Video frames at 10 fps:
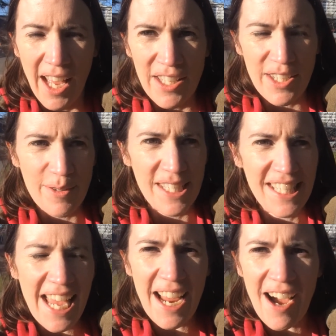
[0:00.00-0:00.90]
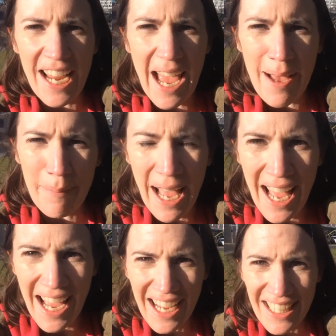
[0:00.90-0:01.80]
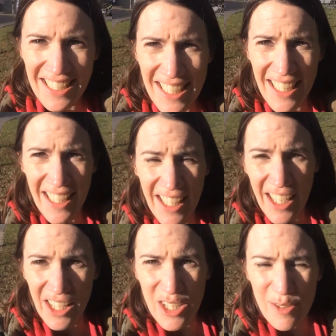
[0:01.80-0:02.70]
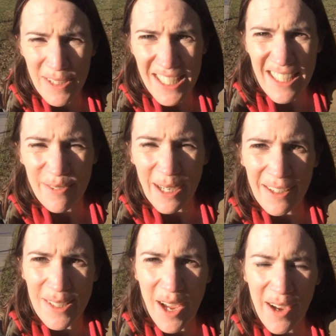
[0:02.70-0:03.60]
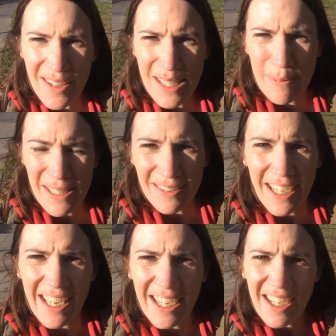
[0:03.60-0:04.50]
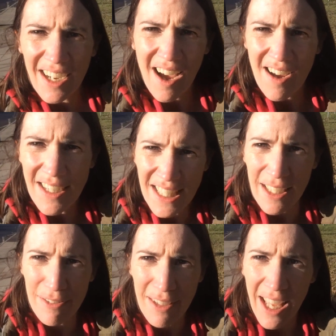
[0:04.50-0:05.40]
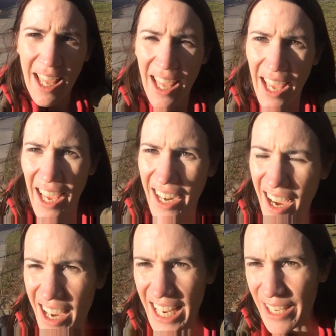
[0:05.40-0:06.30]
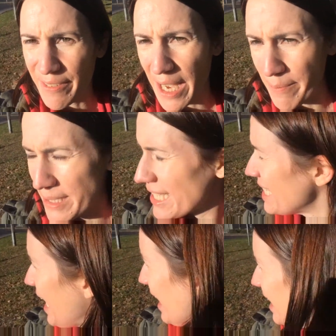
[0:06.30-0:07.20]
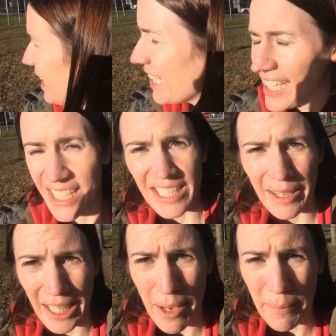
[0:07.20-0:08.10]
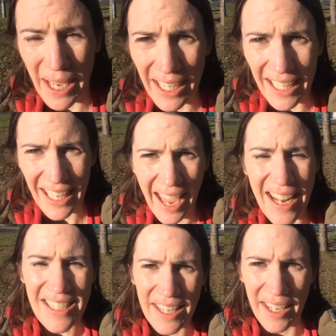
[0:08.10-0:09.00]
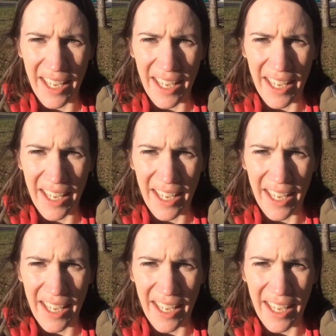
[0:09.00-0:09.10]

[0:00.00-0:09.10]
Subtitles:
So today I am at University of Wales Hospital in Cardiff, and I have come today to come and get